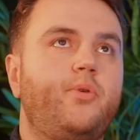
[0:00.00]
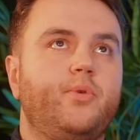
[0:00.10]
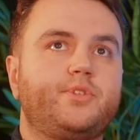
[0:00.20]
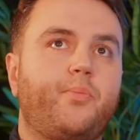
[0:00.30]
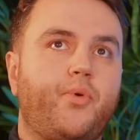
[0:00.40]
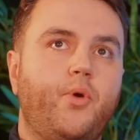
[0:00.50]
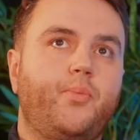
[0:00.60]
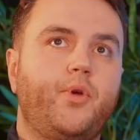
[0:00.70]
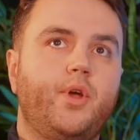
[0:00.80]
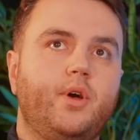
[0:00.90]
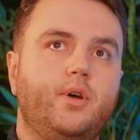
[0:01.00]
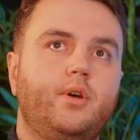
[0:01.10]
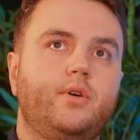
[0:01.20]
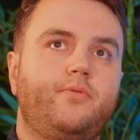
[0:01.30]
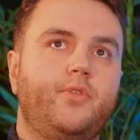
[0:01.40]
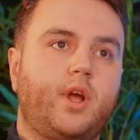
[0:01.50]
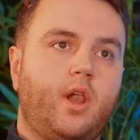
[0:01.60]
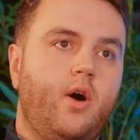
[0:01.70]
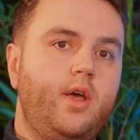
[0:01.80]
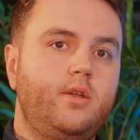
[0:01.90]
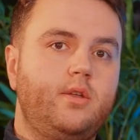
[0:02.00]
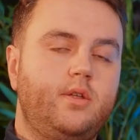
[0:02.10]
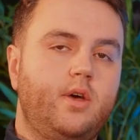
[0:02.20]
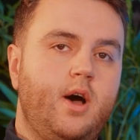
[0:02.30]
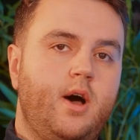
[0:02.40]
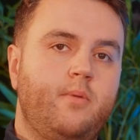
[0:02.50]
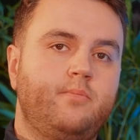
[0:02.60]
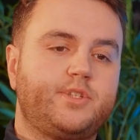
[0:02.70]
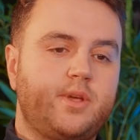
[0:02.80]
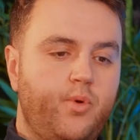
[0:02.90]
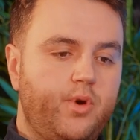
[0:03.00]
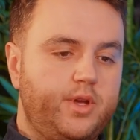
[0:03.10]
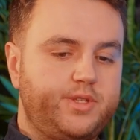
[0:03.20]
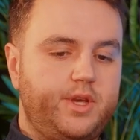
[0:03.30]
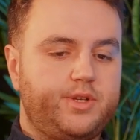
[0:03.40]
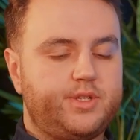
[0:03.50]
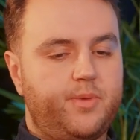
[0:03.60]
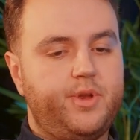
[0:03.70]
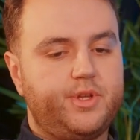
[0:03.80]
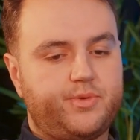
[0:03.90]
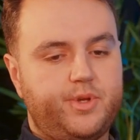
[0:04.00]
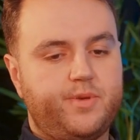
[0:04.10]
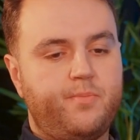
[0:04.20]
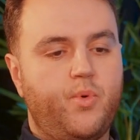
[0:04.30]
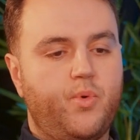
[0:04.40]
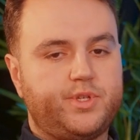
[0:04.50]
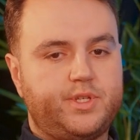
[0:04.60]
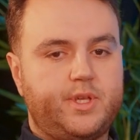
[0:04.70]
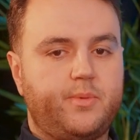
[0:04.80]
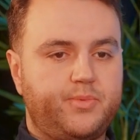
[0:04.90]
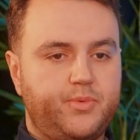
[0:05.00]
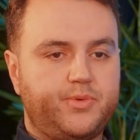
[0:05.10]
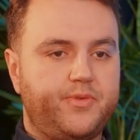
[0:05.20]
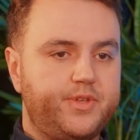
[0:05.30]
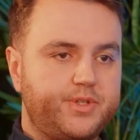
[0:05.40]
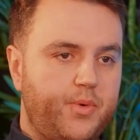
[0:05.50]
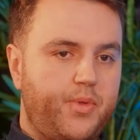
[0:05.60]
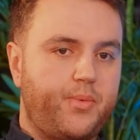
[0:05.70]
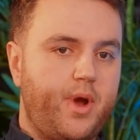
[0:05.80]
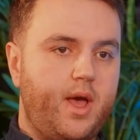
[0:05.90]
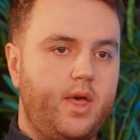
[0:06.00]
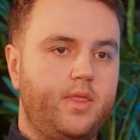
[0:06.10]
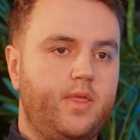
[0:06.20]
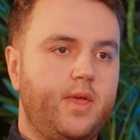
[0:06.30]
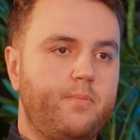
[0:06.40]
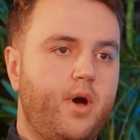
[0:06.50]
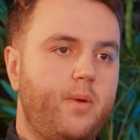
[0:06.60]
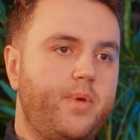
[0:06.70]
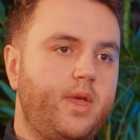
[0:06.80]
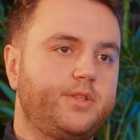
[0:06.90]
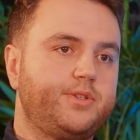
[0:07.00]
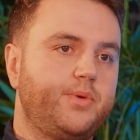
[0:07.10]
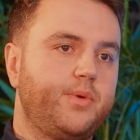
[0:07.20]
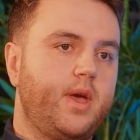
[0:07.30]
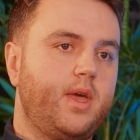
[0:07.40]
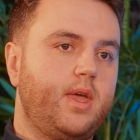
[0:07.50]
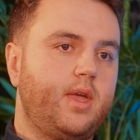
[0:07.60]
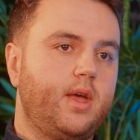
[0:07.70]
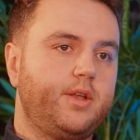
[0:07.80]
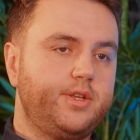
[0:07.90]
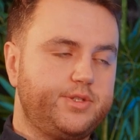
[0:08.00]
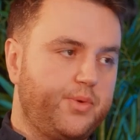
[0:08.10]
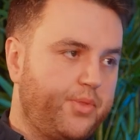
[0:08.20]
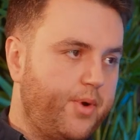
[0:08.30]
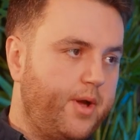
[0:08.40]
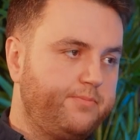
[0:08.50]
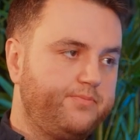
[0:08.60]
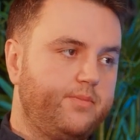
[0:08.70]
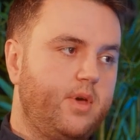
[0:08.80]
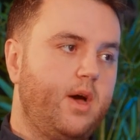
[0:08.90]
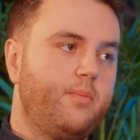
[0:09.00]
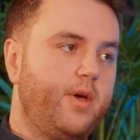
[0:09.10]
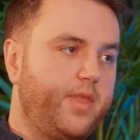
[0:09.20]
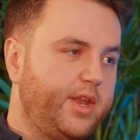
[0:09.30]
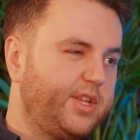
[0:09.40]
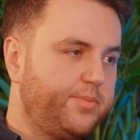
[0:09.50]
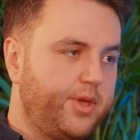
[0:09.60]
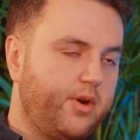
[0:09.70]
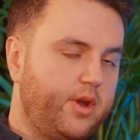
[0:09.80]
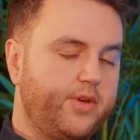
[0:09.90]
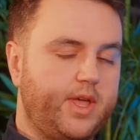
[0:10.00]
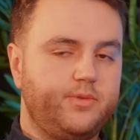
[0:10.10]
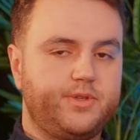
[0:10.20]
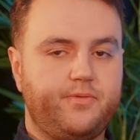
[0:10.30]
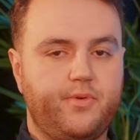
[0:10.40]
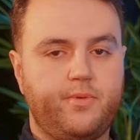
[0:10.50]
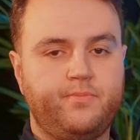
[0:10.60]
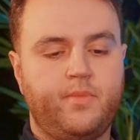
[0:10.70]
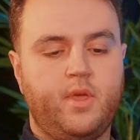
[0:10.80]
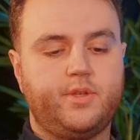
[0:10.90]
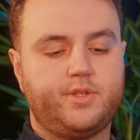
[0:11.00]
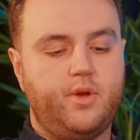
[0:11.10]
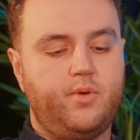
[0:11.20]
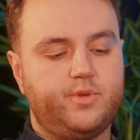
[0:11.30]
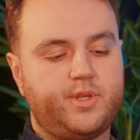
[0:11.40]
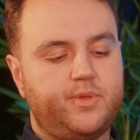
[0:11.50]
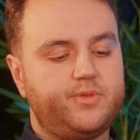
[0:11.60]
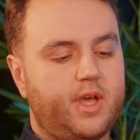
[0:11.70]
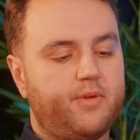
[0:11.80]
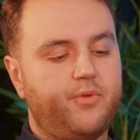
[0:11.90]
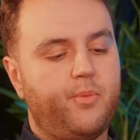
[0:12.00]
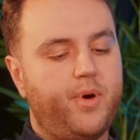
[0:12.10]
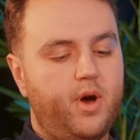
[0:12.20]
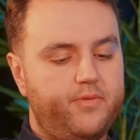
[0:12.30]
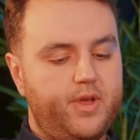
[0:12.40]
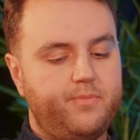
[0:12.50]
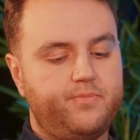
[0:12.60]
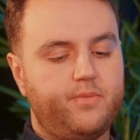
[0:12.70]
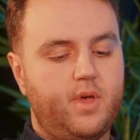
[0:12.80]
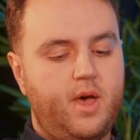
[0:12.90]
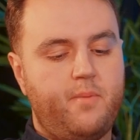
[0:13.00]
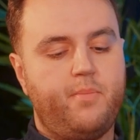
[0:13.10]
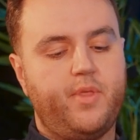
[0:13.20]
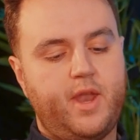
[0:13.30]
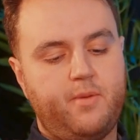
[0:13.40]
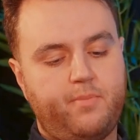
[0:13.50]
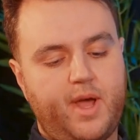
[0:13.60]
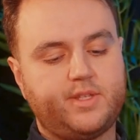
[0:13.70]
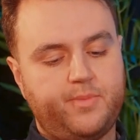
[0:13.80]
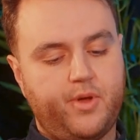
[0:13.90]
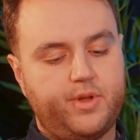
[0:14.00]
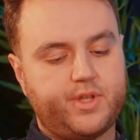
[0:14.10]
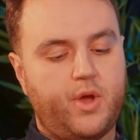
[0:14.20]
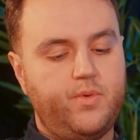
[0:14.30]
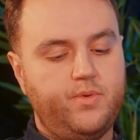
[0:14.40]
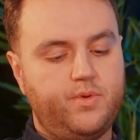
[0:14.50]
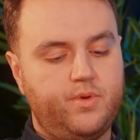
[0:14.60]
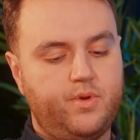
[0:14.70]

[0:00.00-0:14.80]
of what's appropriate for the client. Some organizations, some industries are more susceptible to a physical threat than they might be to a digital threat, and that needs to be kind of accounted for. So sometimes that can form part of it, but then black teaming on its own